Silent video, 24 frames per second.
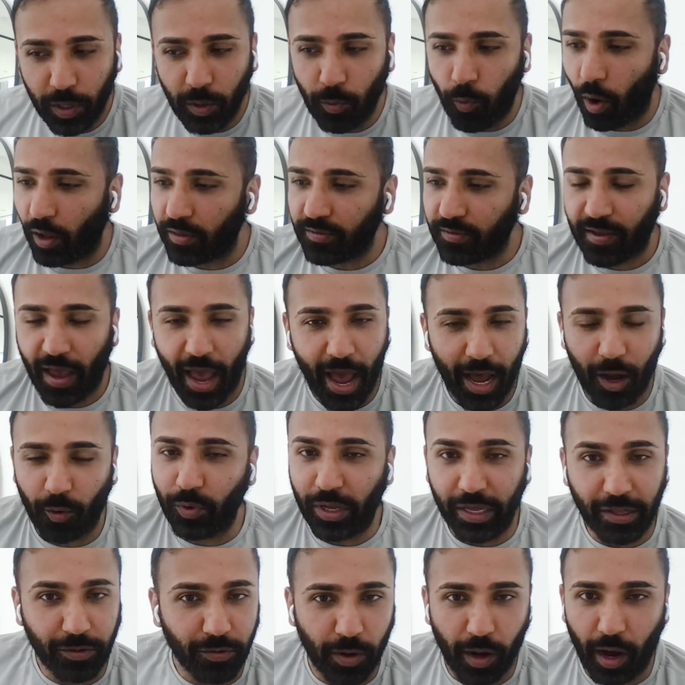we once had
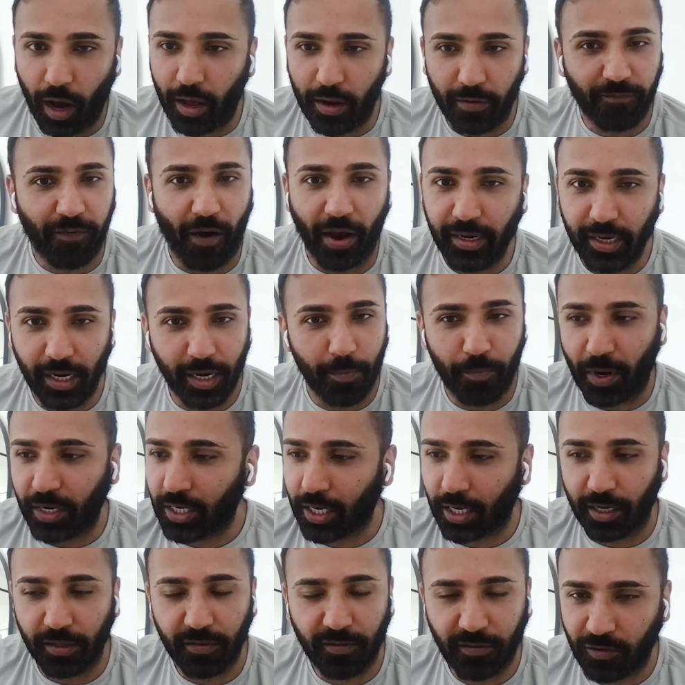we uh, invited a
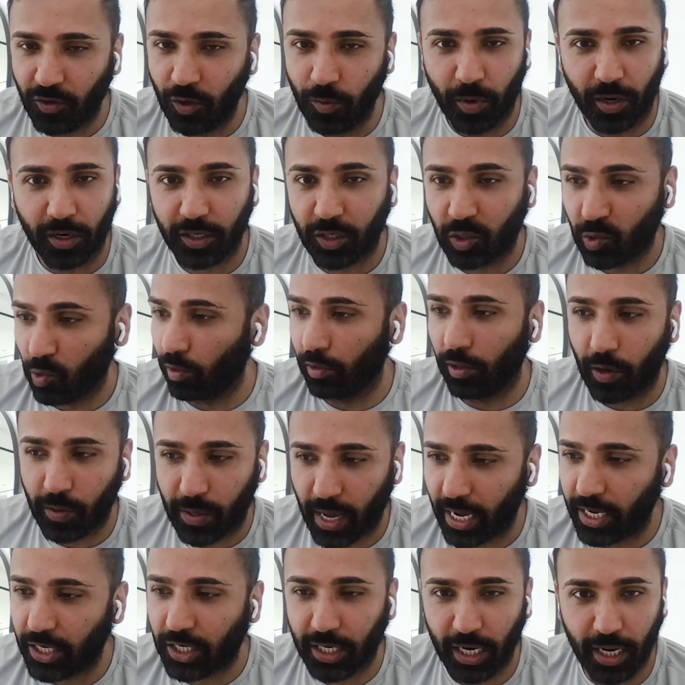bunch of consumers to a
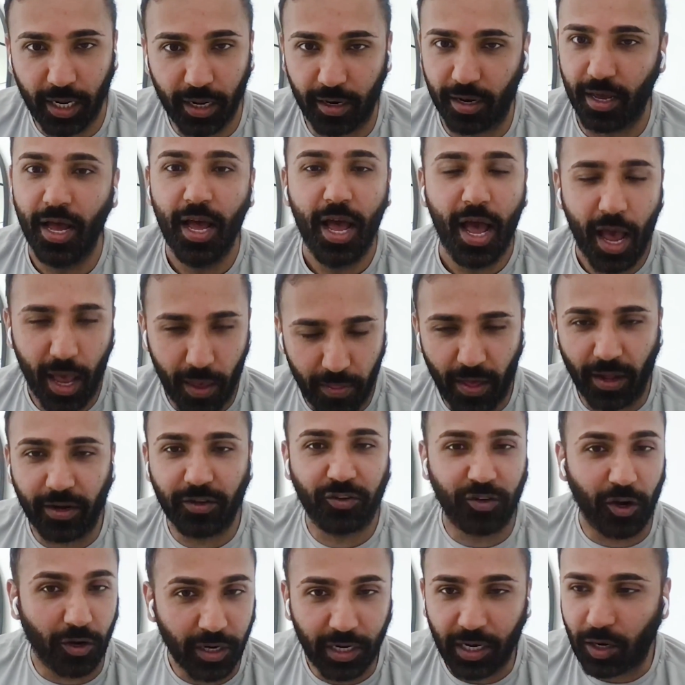location and
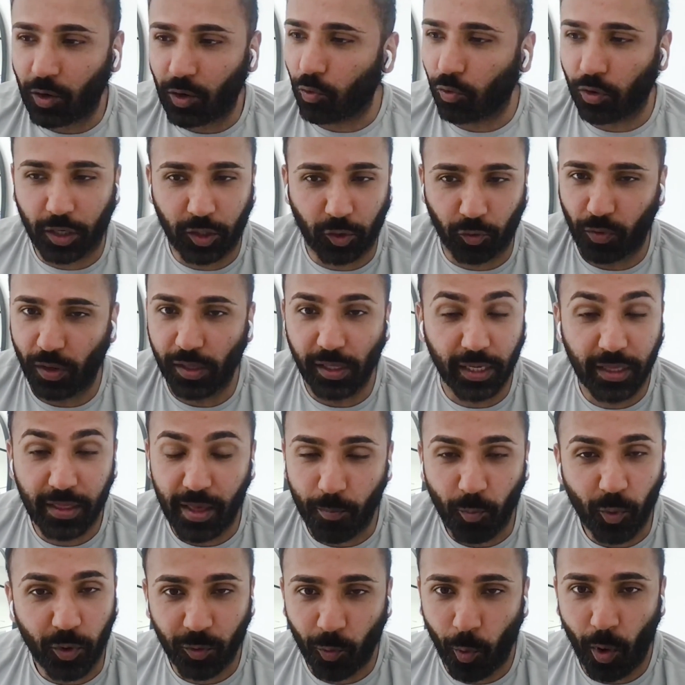then started grilling
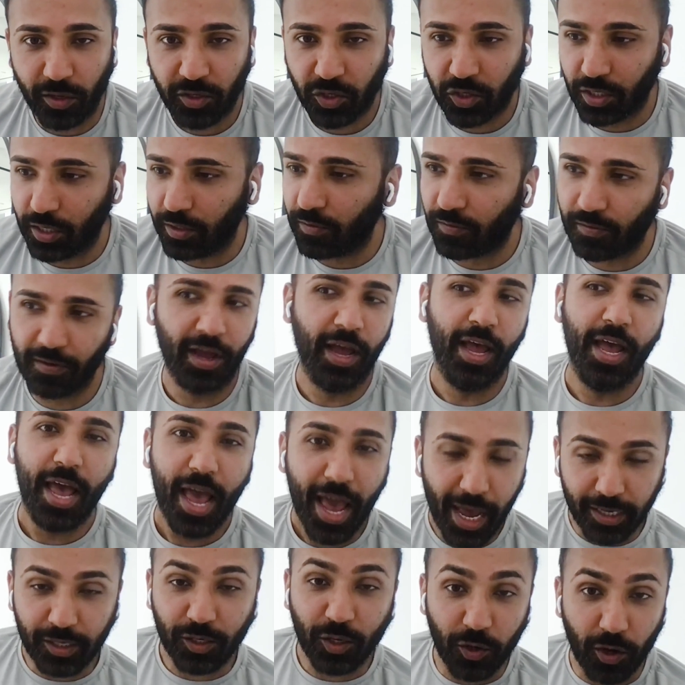them with questions
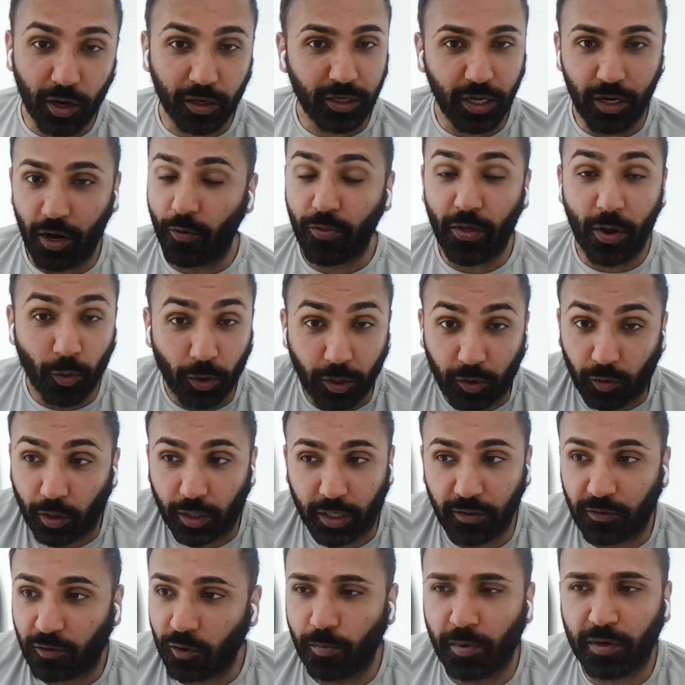hey you, you know they were
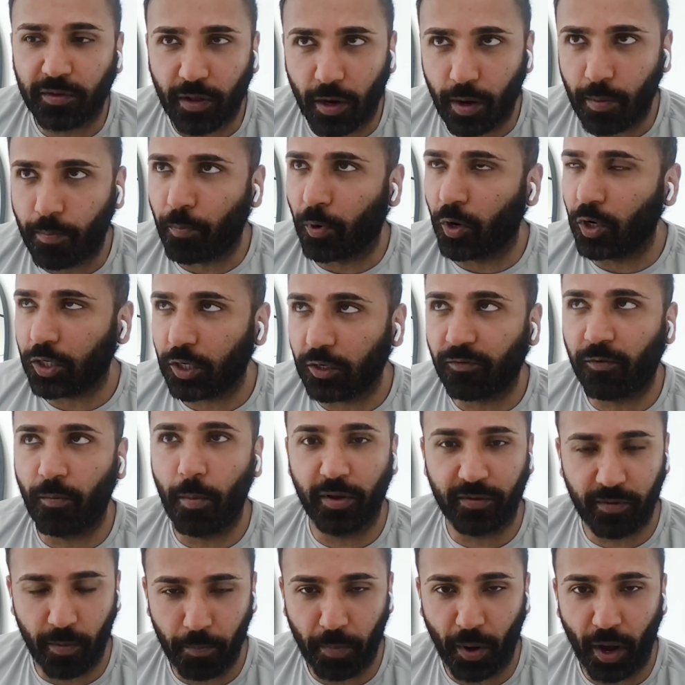consumers that had purchased
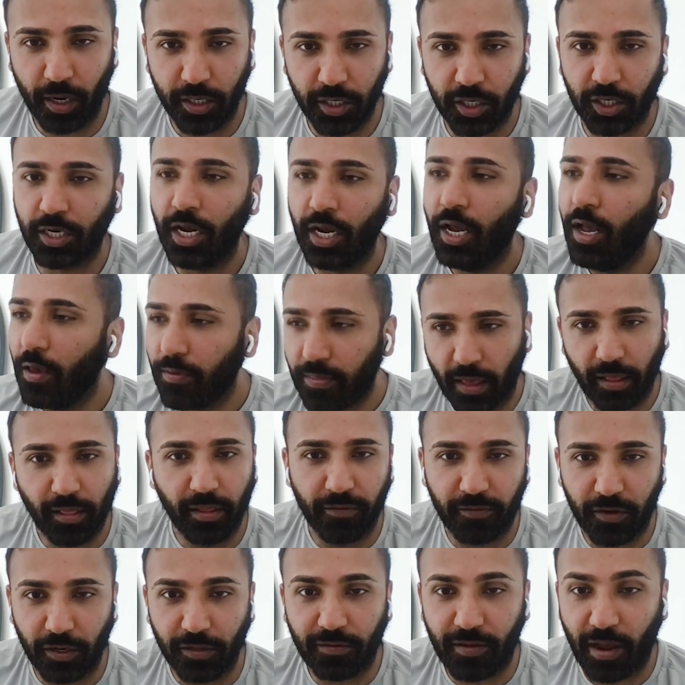from us a bunch they
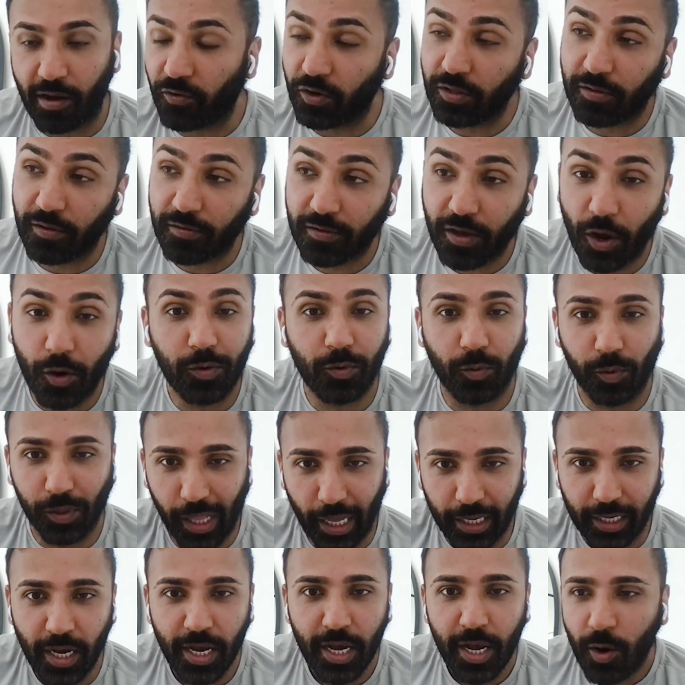lived in san francisco and were
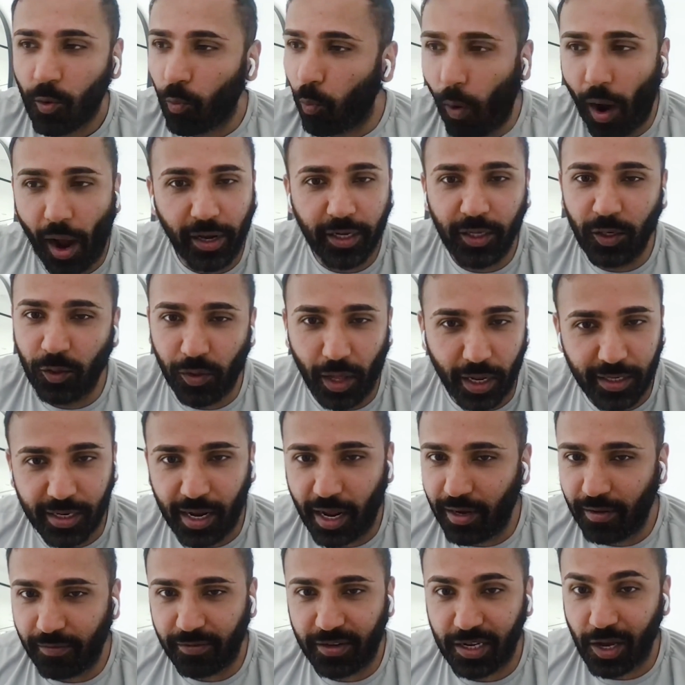like why do you like
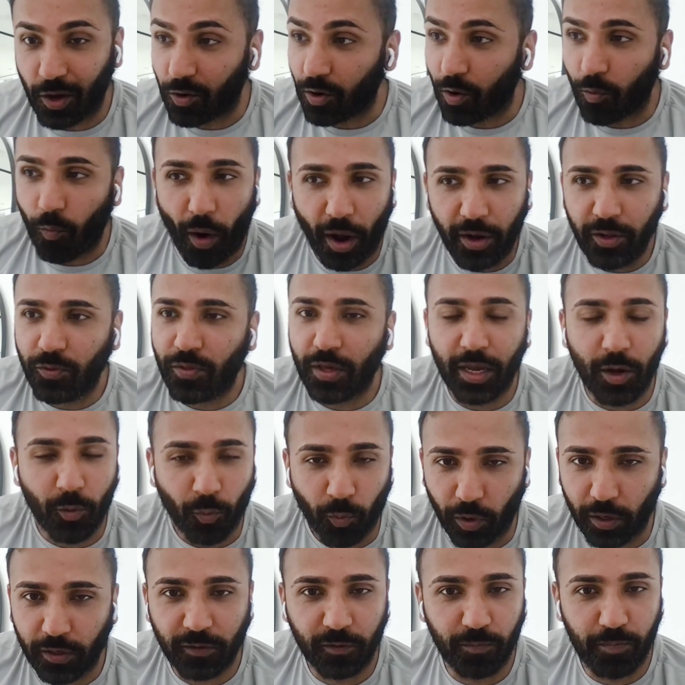native deodorant why do you think
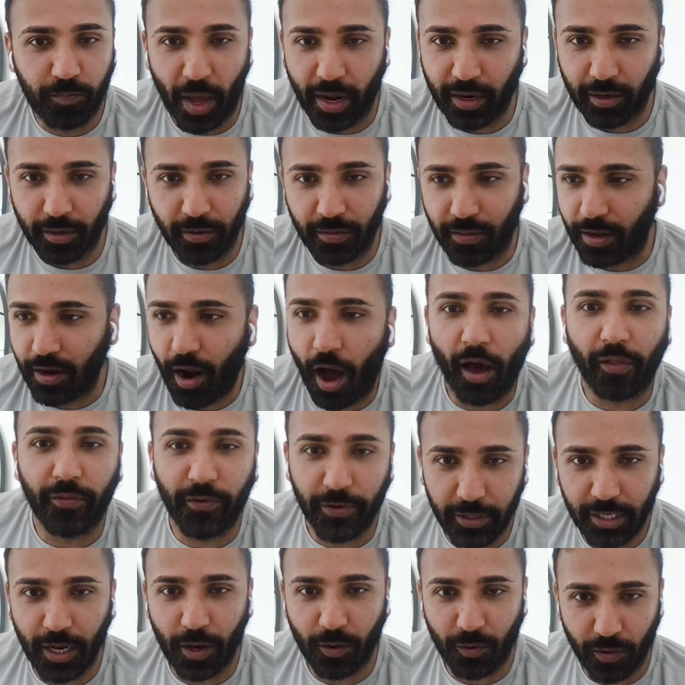it works better than
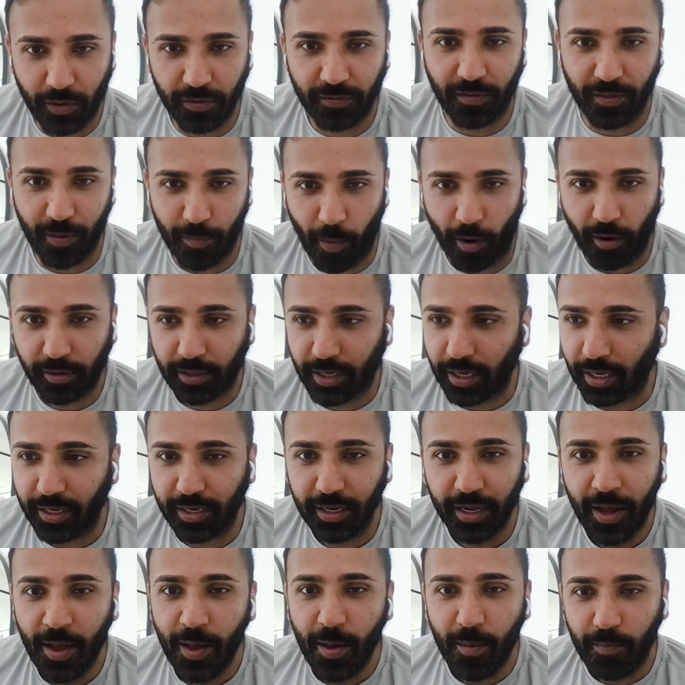other deodorants in the
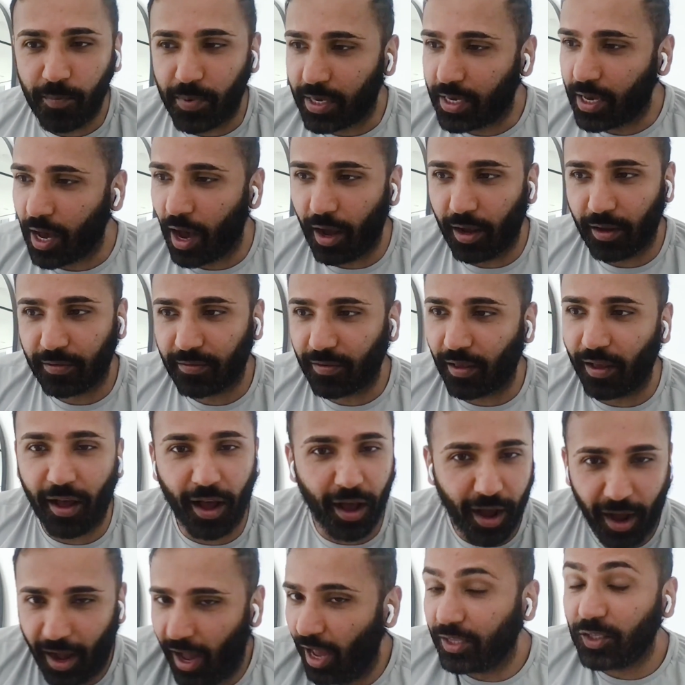market because
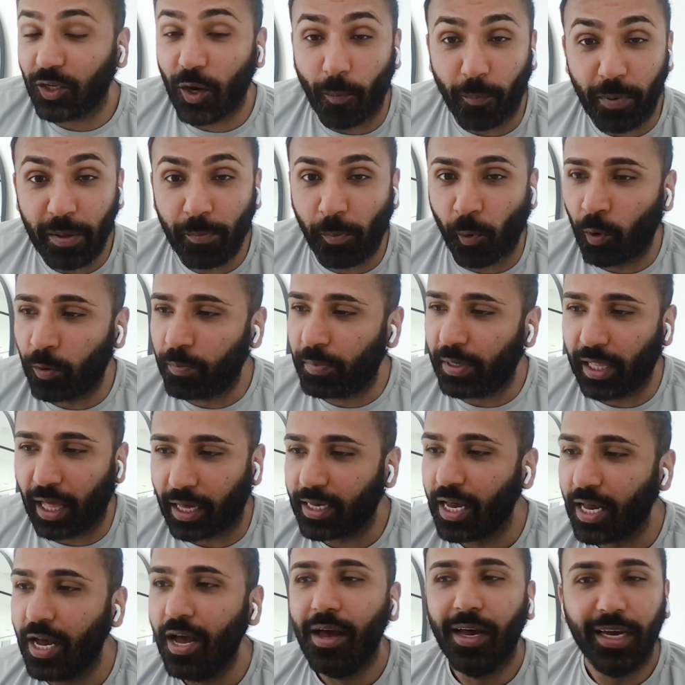uh, and you know people would be
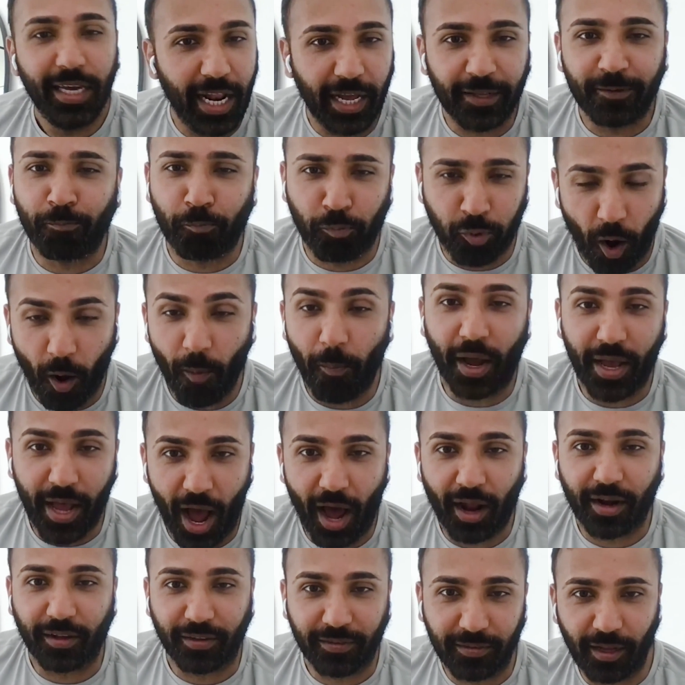like it has
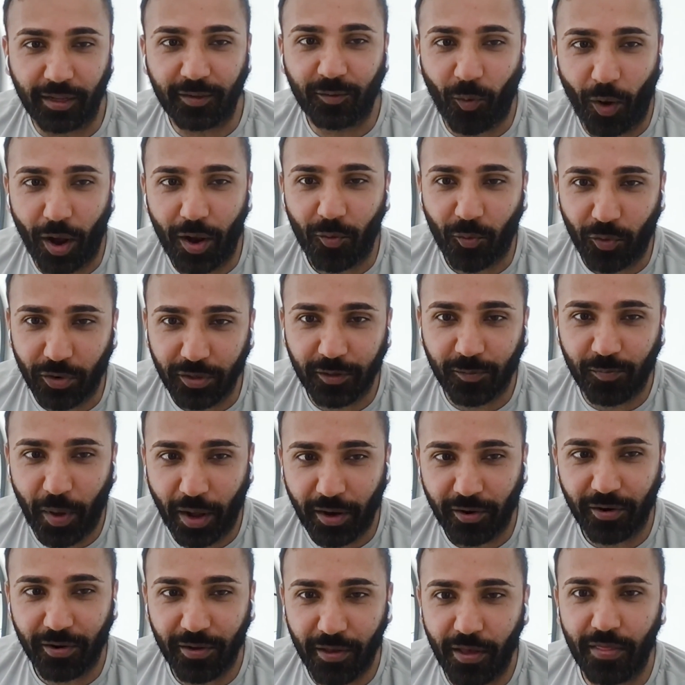probiotics that's why it works
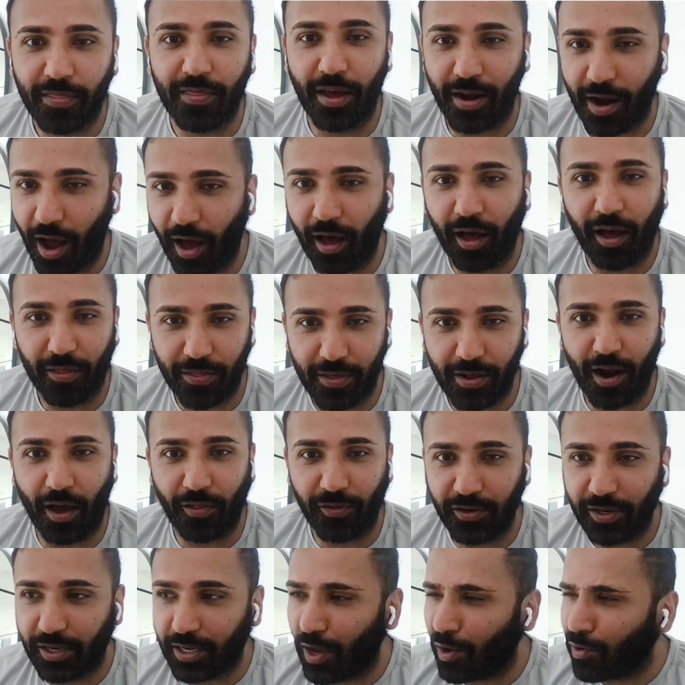better than uh, than
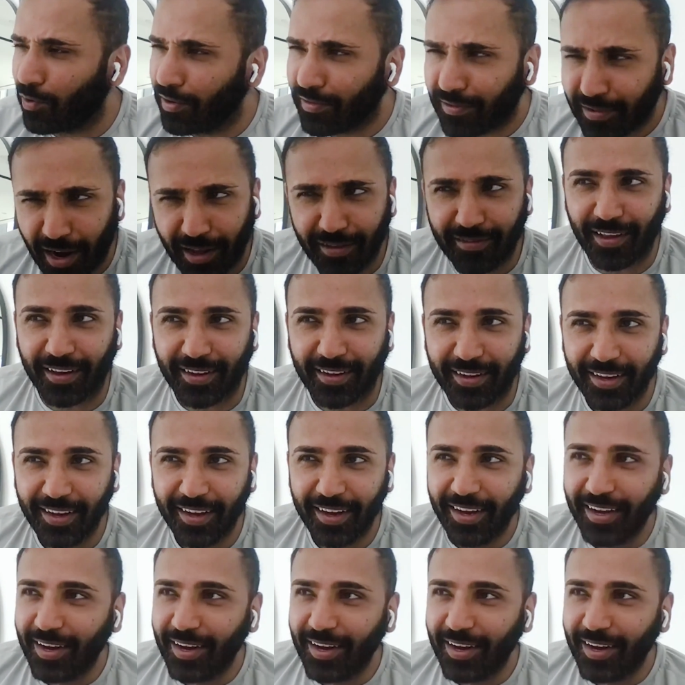other deodorants and i was like